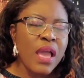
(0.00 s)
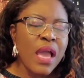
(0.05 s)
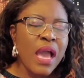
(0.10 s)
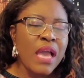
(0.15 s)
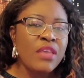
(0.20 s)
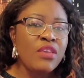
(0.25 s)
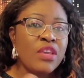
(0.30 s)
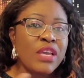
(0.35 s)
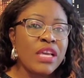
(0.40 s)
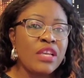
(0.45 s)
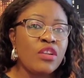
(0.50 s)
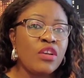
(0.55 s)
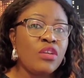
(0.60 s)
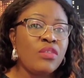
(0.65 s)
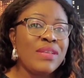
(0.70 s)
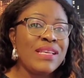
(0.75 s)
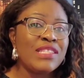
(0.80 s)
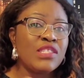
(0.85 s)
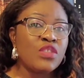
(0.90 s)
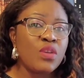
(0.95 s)
And you can
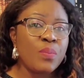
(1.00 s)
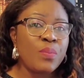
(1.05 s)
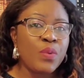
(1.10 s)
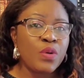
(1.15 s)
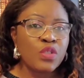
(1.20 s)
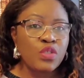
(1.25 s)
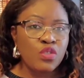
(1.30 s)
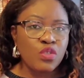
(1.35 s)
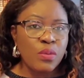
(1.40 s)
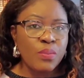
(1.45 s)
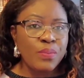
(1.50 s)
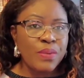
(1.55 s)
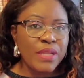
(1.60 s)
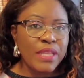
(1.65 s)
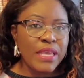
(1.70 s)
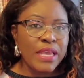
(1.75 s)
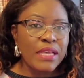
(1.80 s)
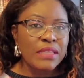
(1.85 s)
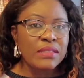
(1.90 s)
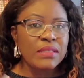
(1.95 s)
always support
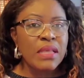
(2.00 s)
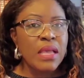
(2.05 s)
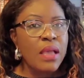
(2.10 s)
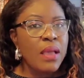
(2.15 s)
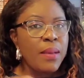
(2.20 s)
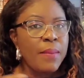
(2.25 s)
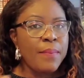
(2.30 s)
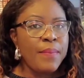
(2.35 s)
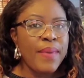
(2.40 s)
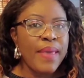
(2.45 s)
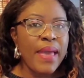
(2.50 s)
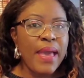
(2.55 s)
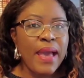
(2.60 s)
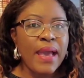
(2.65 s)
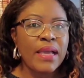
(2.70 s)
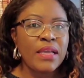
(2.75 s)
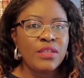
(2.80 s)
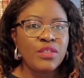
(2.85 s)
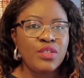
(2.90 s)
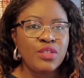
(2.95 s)
somebody else
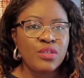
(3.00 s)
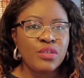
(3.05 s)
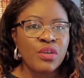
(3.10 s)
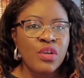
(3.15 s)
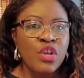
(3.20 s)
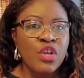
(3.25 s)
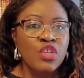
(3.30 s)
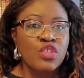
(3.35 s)
behind you.